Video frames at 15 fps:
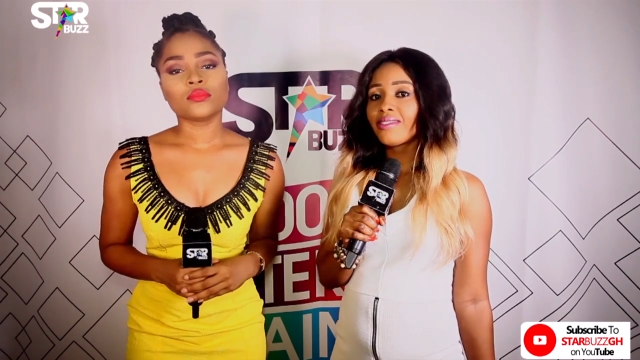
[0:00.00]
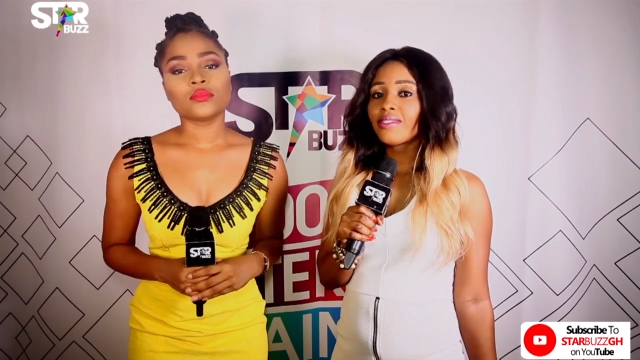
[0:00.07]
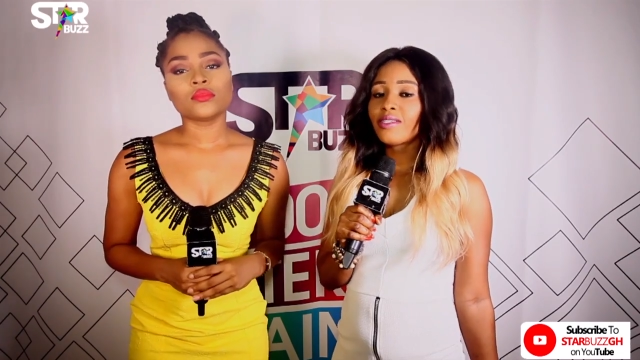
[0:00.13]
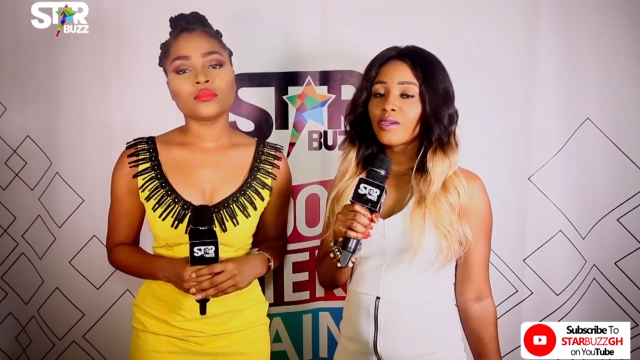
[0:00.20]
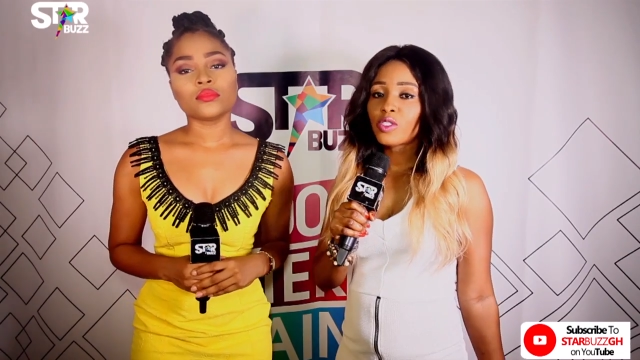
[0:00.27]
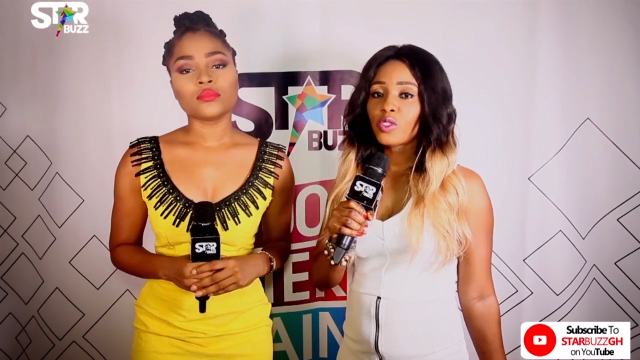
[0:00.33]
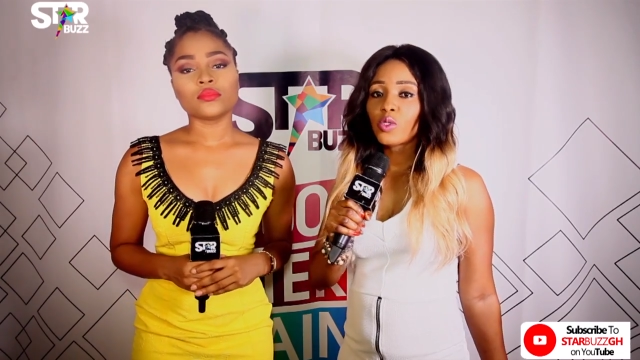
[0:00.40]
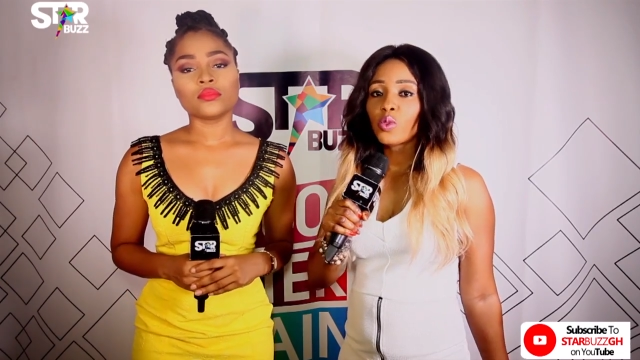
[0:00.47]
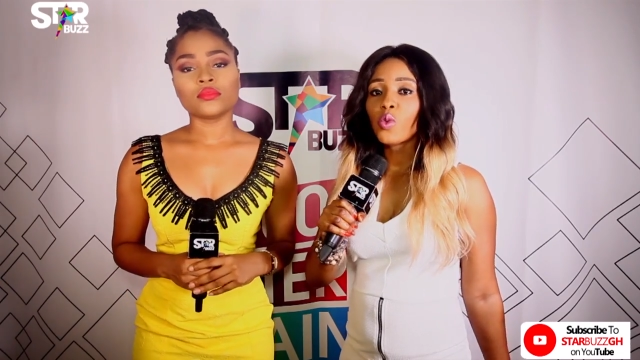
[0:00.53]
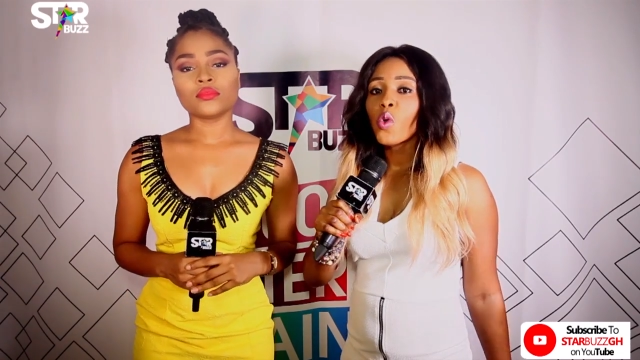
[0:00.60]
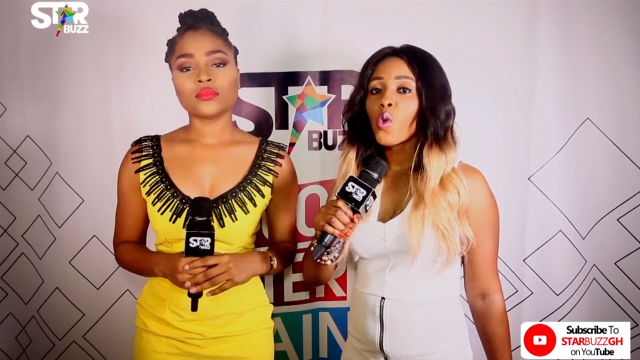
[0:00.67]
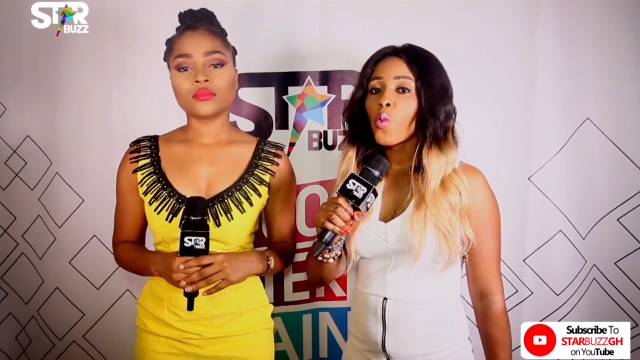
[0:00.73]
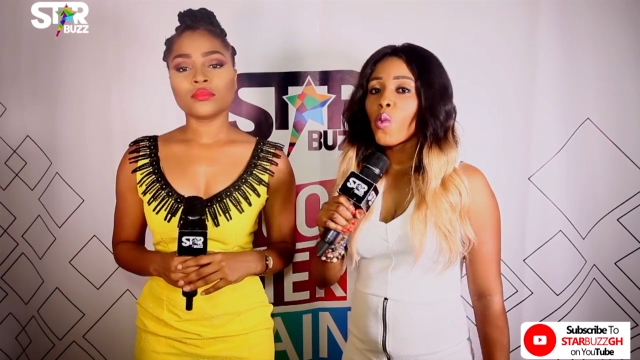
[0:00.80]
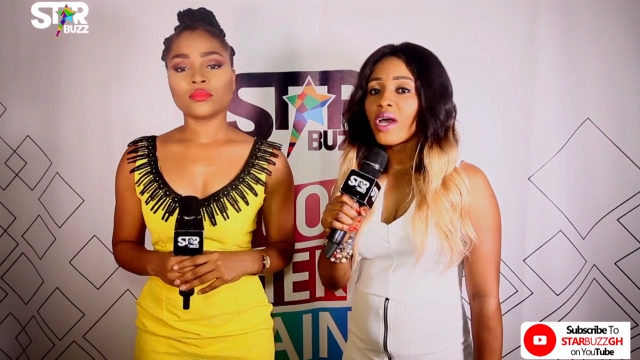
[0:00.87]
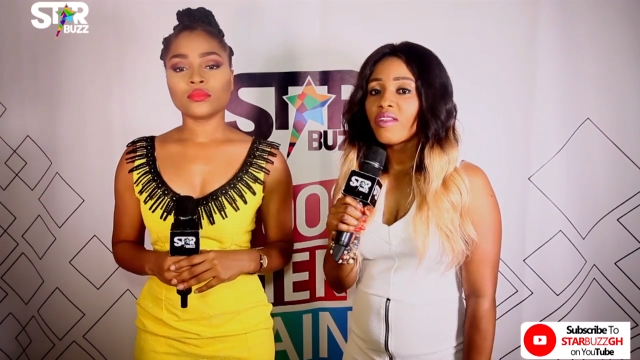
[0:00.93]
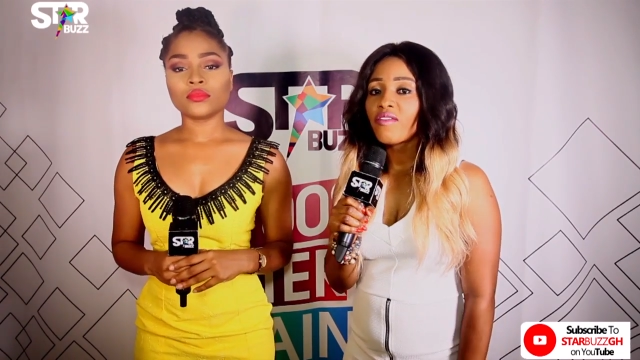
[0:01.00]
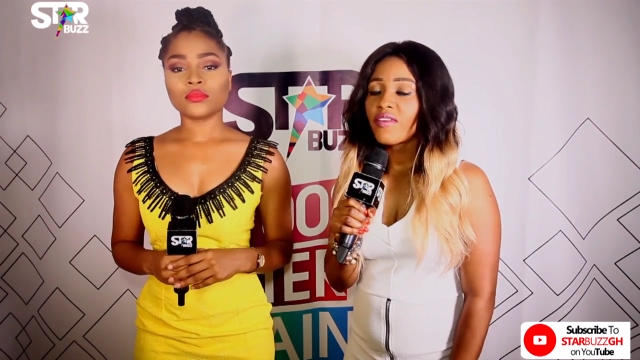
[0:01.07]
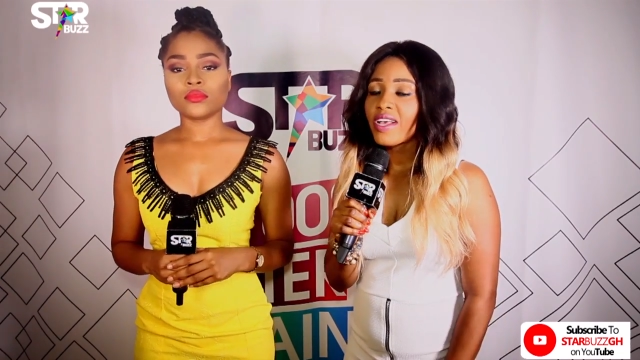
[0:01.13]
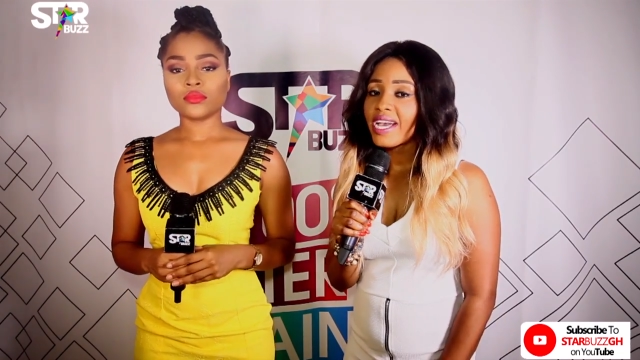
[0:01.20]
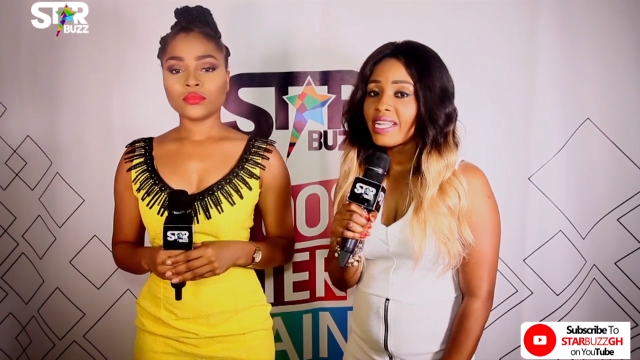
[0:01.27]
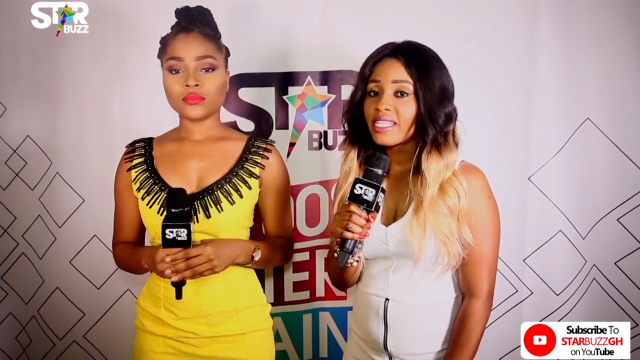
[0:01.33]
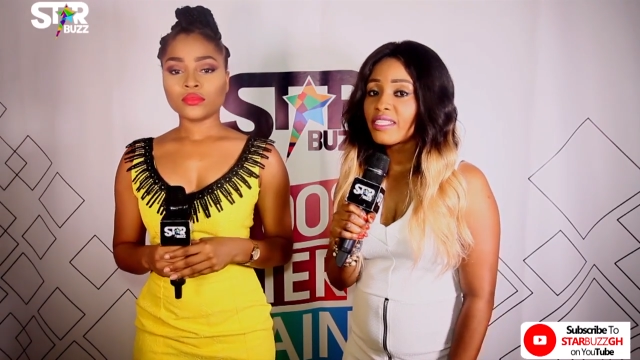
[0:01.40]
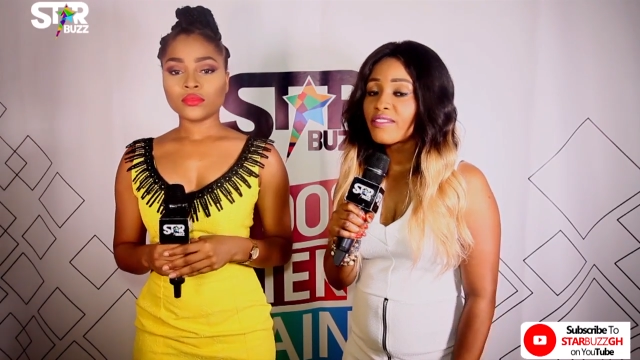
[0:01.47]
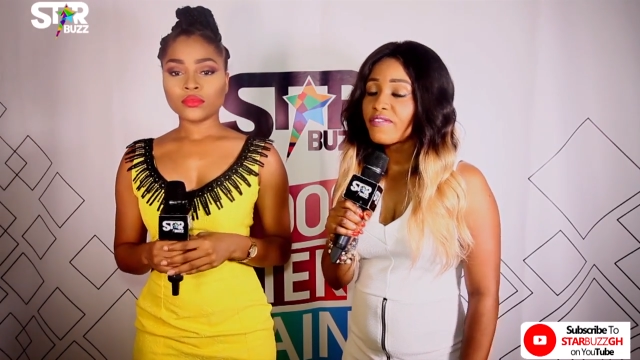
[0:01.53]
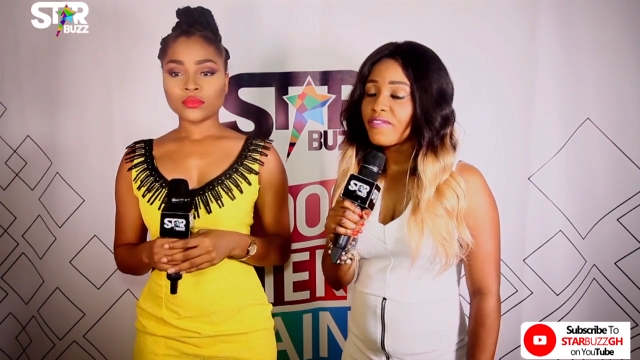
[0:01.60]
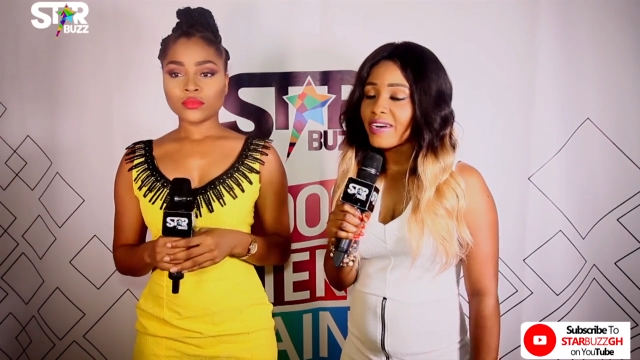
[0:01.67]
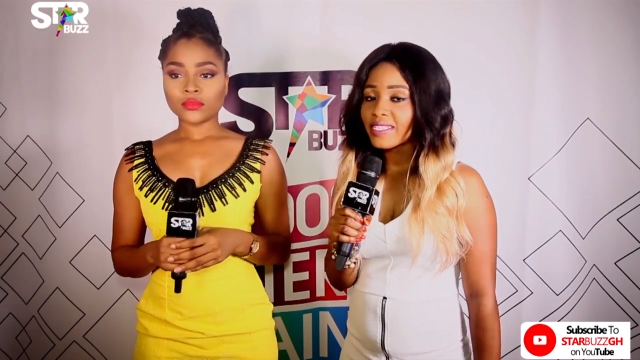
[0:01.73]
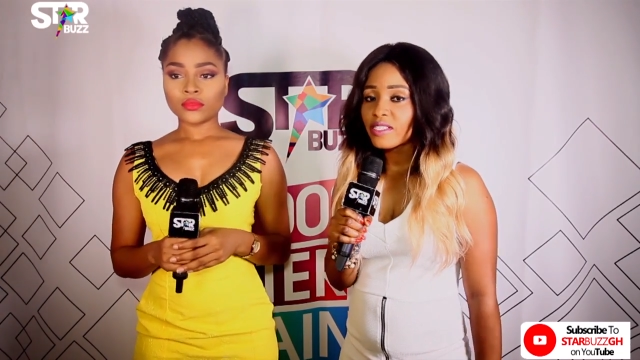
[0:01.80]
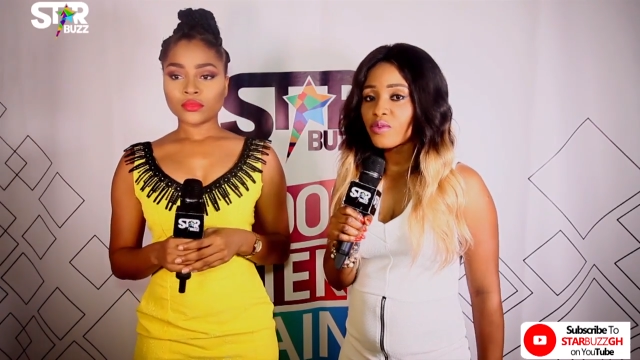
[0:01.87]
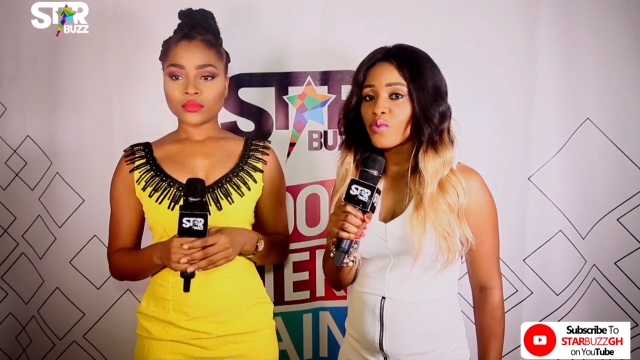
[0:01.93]
Speaker 1: to talk to one of Ghana's
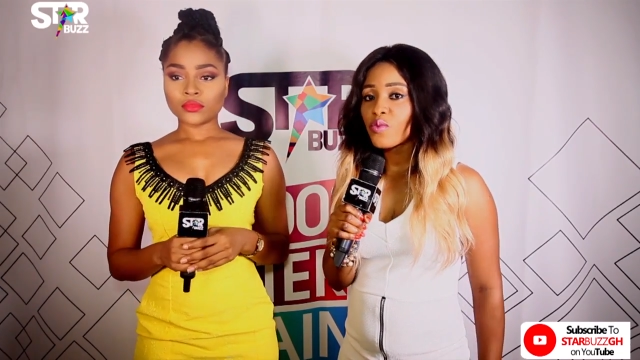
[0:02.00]
fast